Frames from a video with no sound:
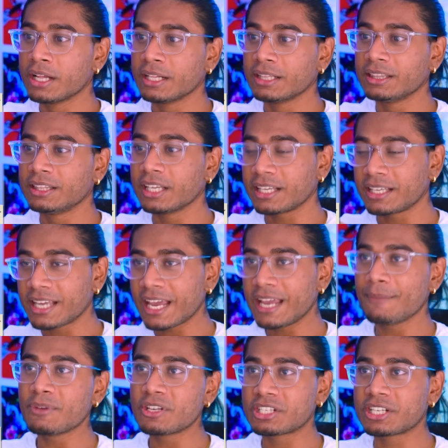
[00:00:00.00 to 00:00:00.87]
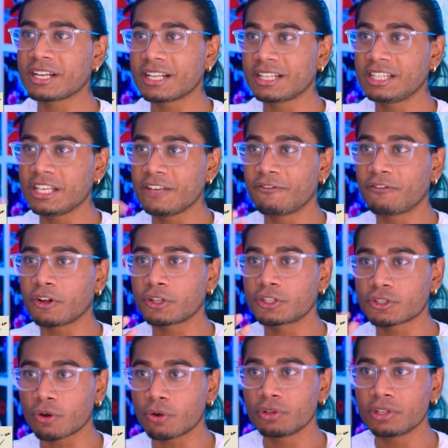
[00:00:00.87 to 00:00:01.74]
The game is going to default
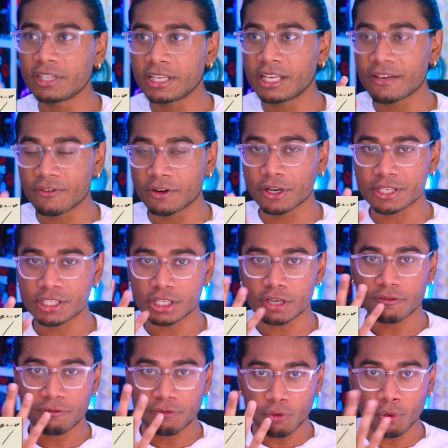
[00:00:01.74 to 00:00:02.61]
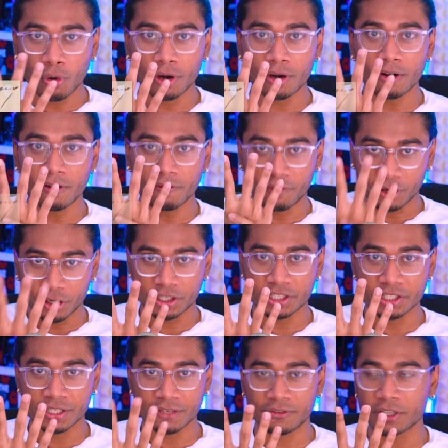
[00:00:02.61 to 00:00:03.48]
to only giving us four
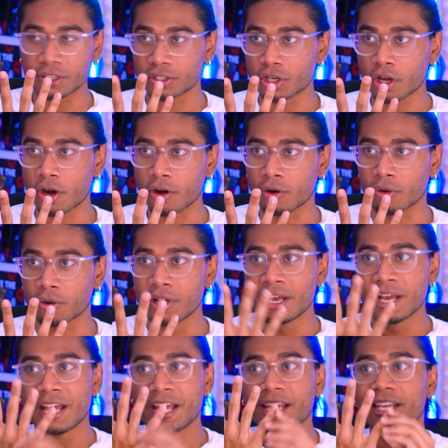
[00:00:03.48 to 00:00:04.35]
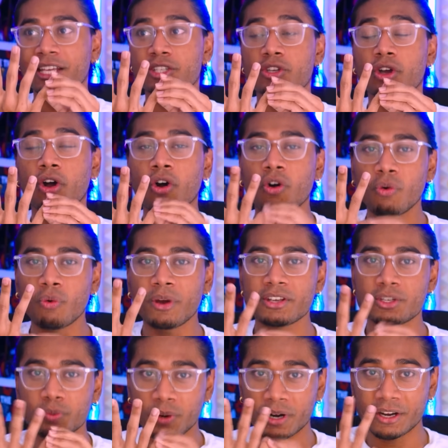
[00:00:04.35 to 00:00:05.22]
versions of Kintaro. He's
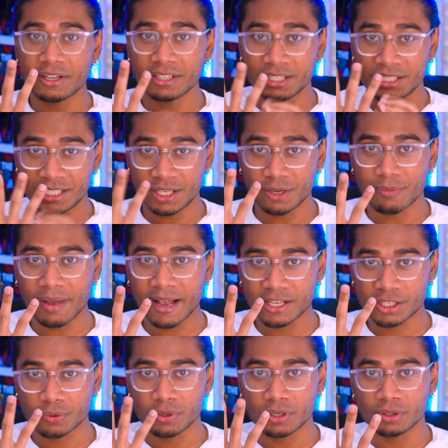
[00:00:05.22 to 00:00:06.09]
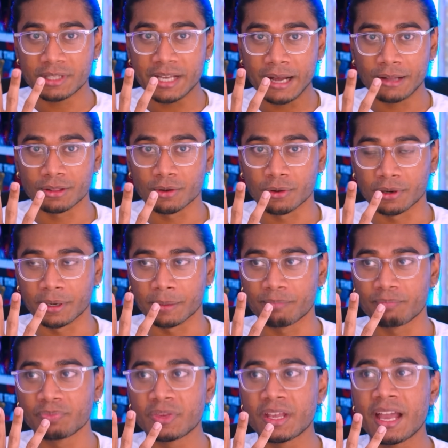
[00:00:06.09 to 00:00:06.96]
always wearing the teal mask when you download
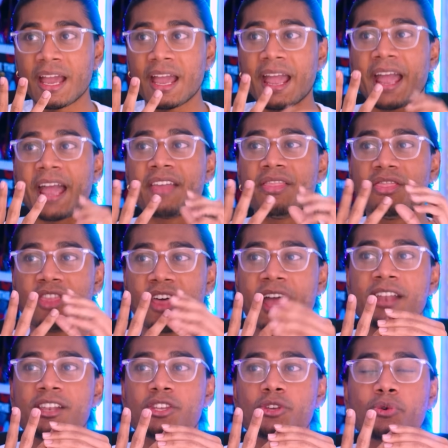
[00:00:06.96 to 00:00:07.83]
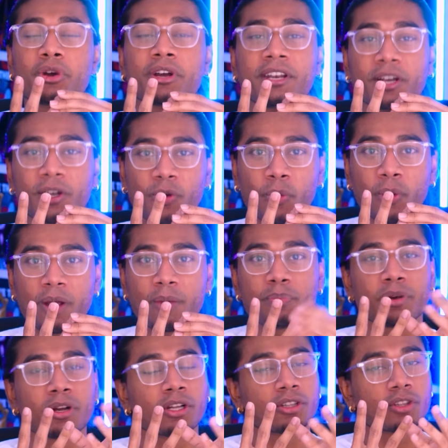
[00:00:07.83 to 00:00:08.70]
him. And then you can equip
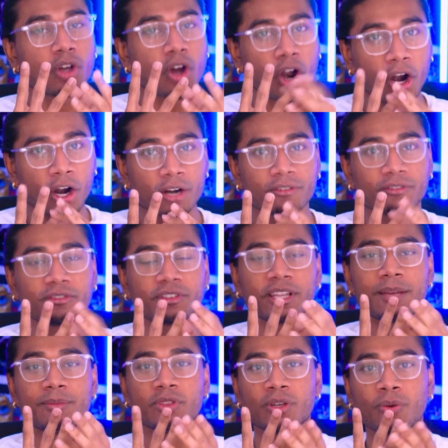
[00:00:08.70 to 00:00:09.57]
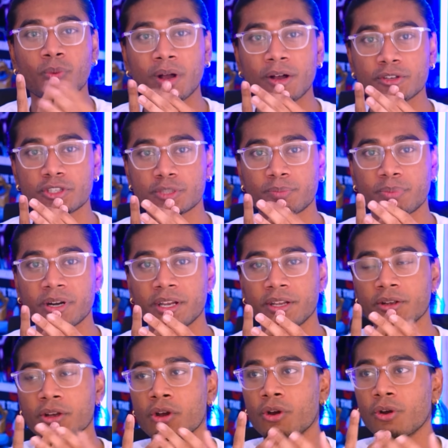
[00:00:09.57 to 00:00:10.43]
the Heart Flame, the
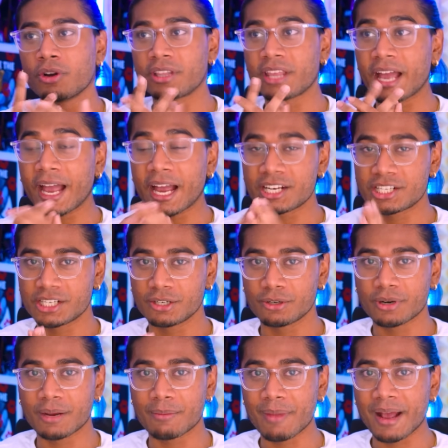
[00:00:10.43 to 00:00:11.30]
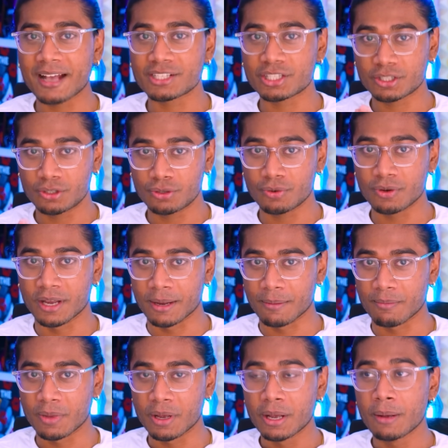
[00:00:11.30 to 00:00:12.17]
Wellspring, or the Ashen Grey mask to
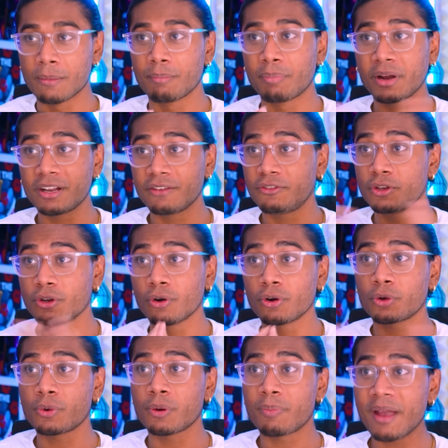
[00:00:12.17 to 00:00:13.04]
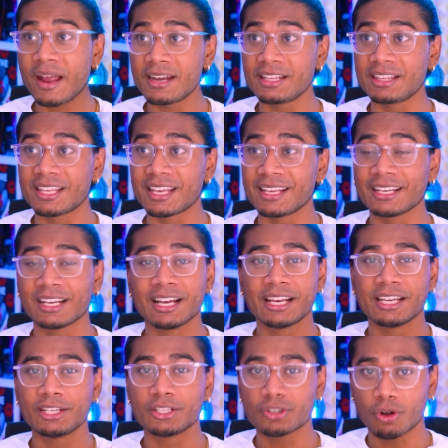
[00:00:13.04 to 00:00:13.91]
him. But if you don't equip anything,
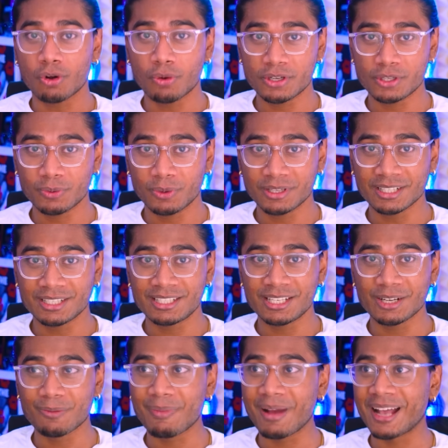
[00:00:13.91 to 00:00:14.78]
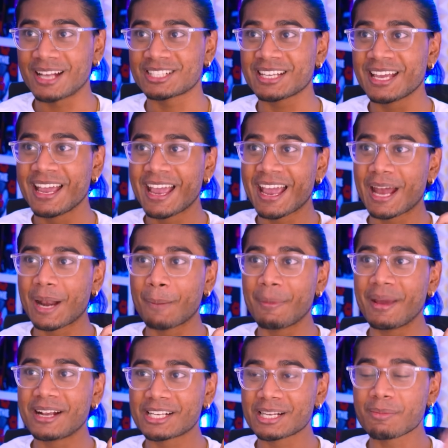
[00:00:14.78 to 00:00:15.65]
he's always wearing the teal mask, and it
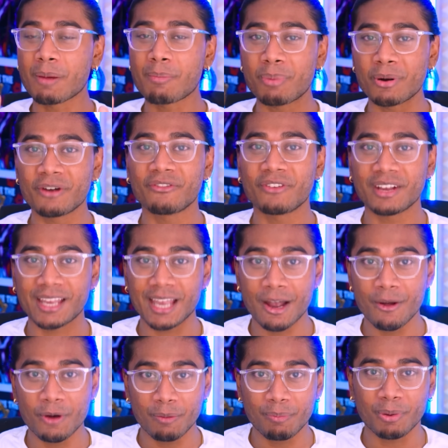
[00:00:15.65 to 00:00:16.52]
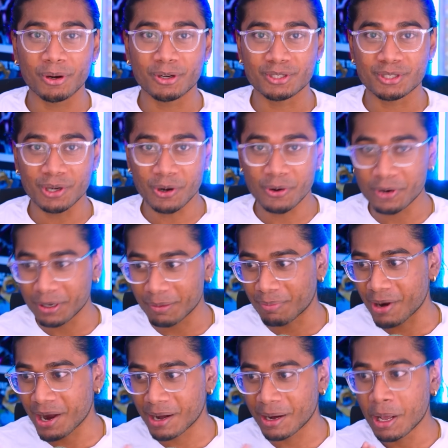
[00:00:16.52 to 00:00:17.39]
makes him a perfect counterpart to
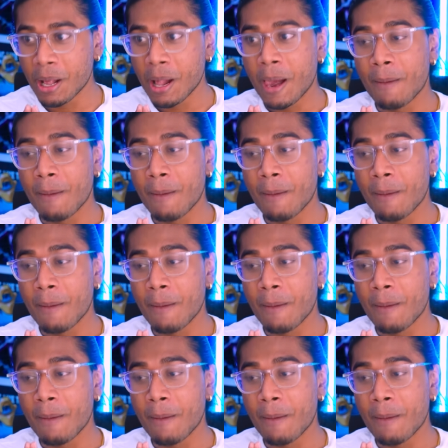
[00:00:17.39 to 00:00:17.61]
Ogerpon.